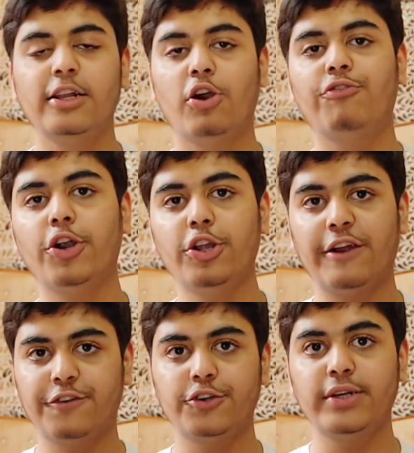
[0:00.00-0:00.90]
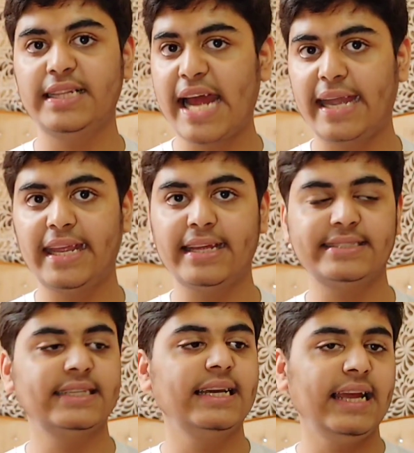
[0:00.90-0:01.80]
Now what you have to do in that
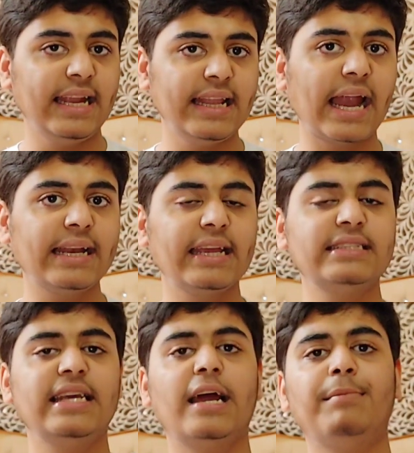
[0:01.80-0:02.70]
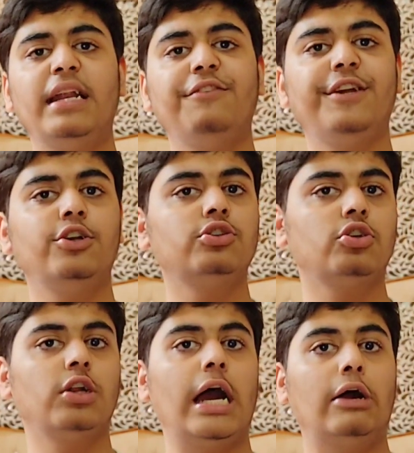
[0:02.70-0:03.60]
case? In that case, there are many videos
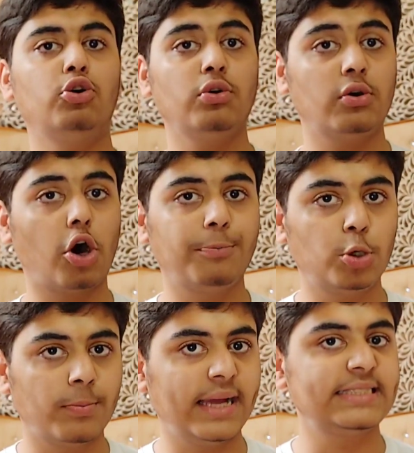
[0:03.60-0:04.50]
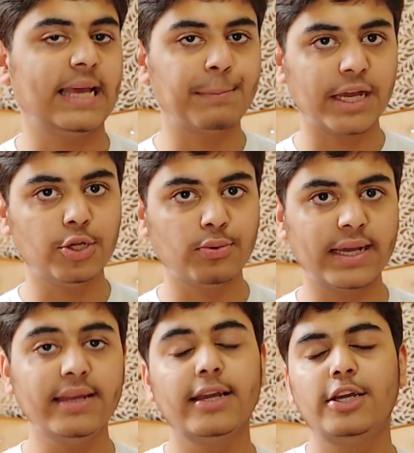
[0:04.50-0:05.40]
on how to optimize
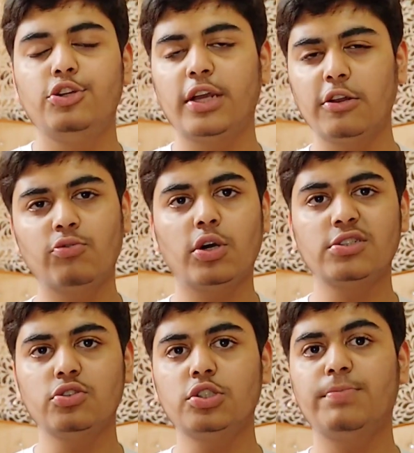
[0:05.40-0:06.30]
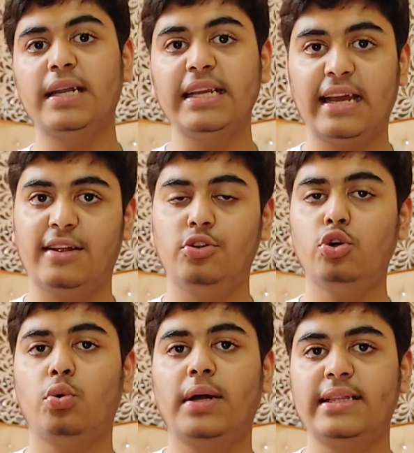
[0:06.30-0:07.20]
MIUI. You can watch those, but yeah,
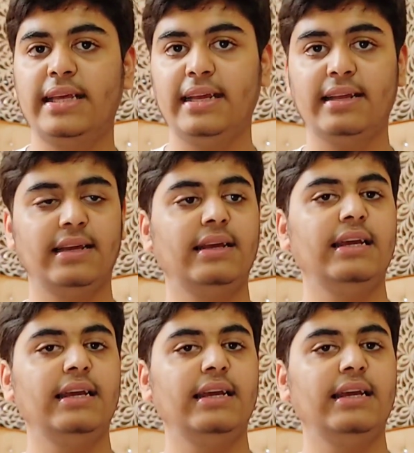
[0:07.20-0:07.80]
know one thing.